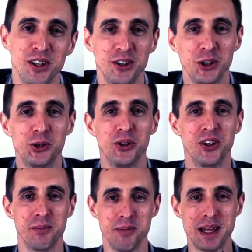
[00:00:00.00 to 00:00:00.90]
in Google
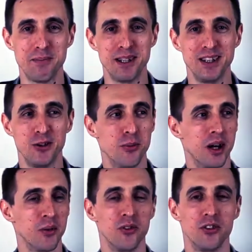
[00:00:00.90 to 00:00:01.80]
that maybe you
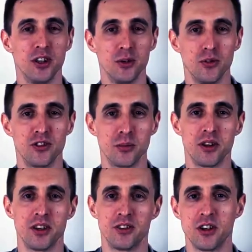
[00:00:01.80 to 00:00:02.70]
might want to use some
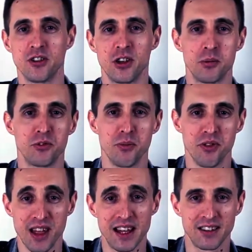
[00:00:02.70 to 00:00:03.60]
of the search terms from
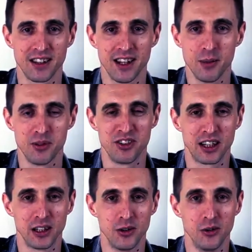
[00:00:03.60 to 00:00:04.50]
that
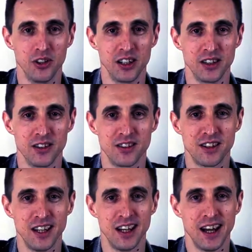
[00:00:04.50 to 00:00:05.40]
particular audience
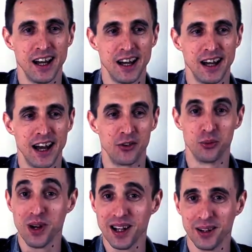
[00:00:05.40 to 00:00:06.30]
as
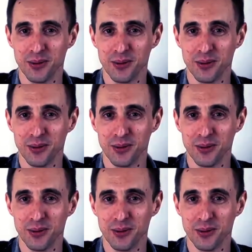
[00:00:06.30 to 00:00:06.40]
well.